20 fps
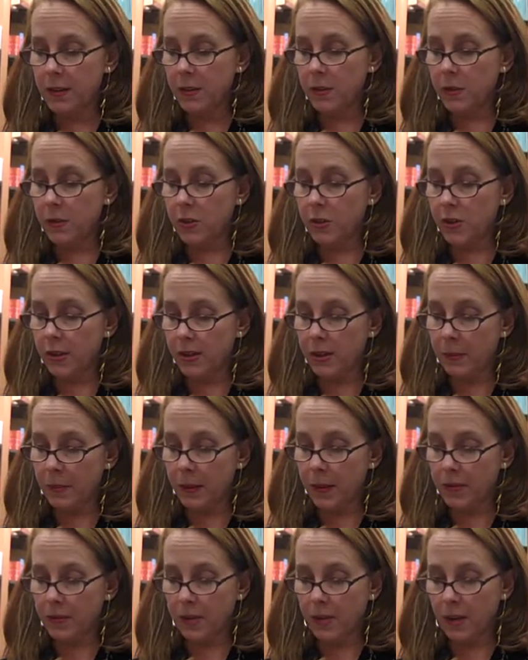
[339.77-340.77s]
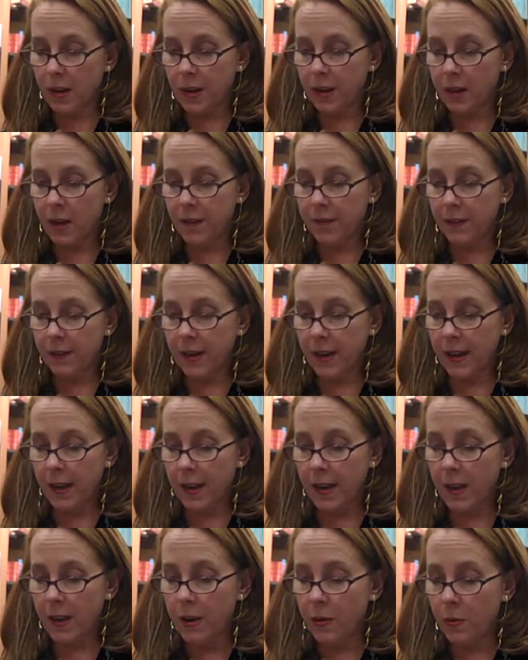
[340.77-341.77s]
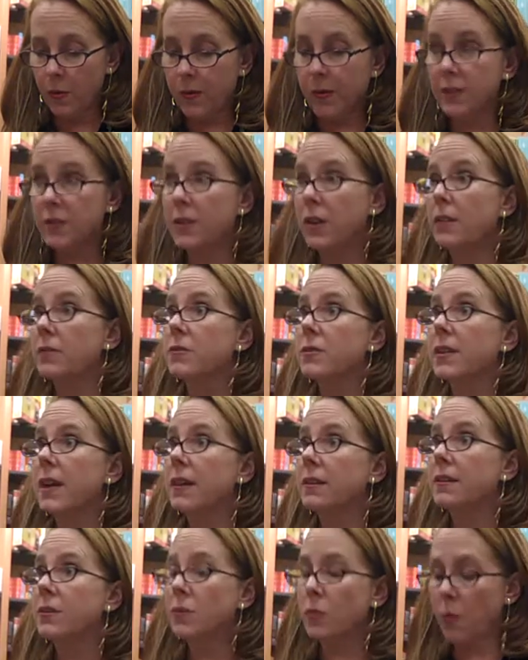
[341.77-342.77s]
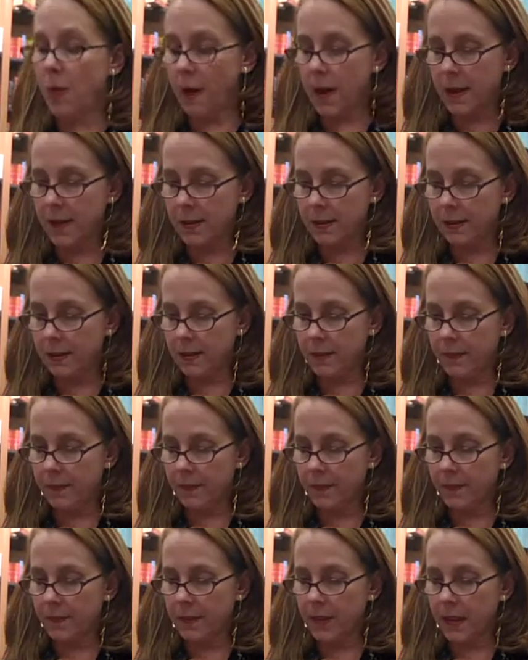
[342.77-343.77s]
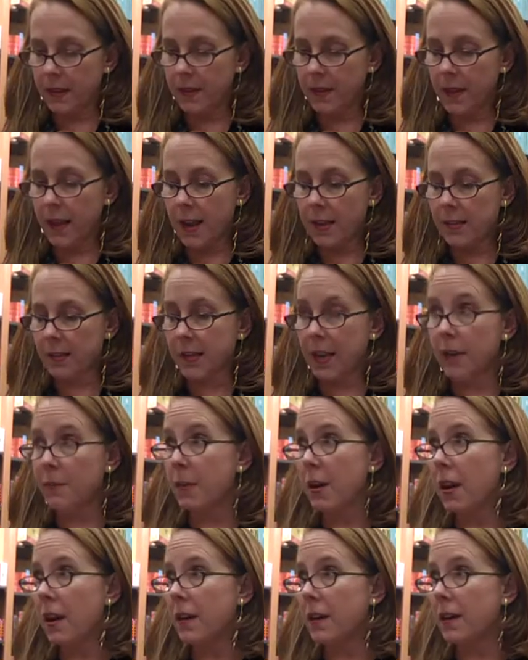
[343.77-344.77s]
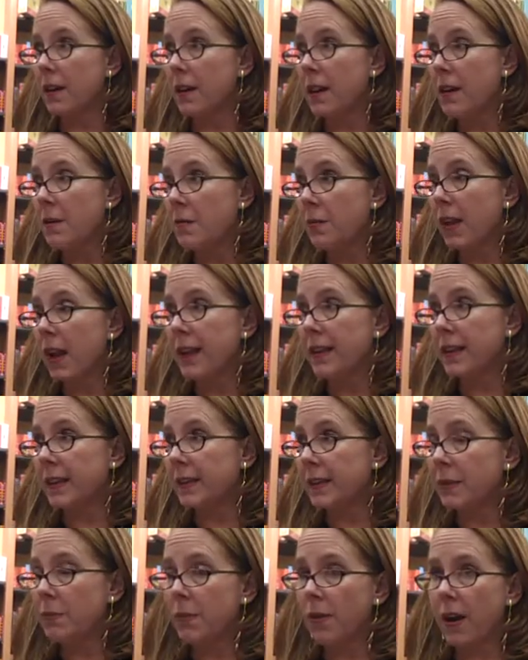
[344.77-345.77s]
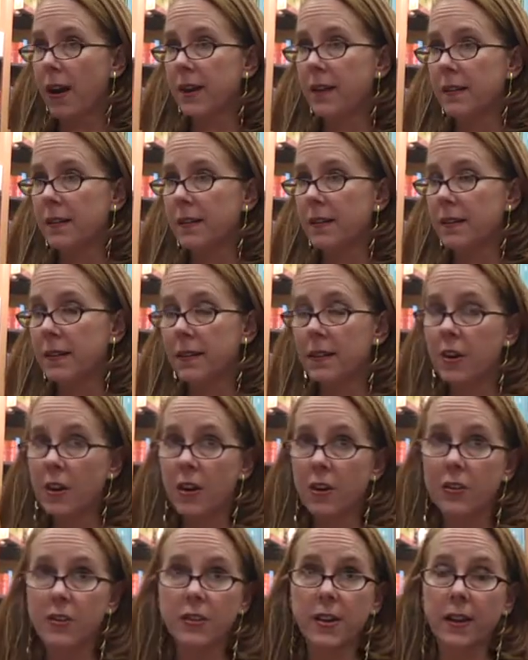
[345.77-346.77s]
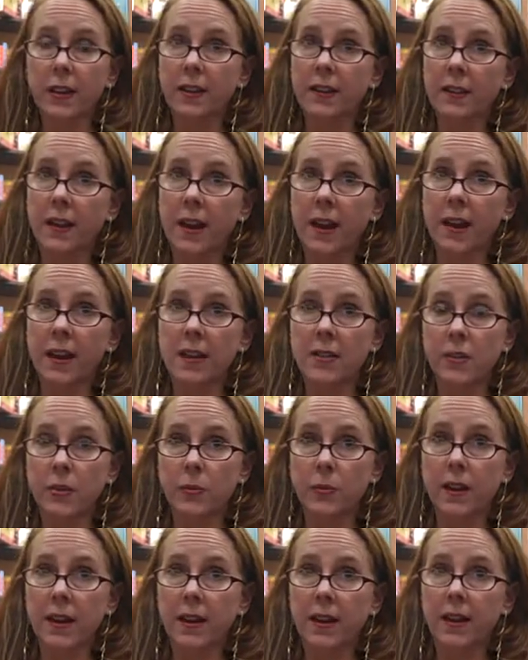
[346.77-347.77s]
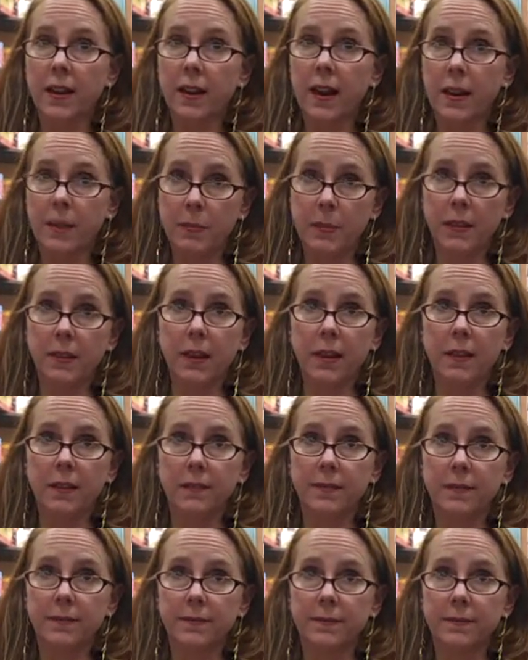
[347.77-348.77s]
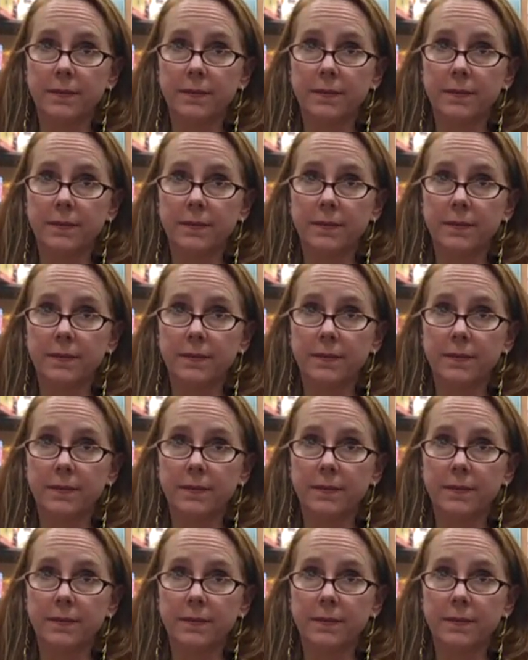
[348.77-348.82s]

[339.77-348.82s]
She was just about to nod off again when the tone sounded twice. The lights came on, blindingly bright. Her second day as a Red had begun.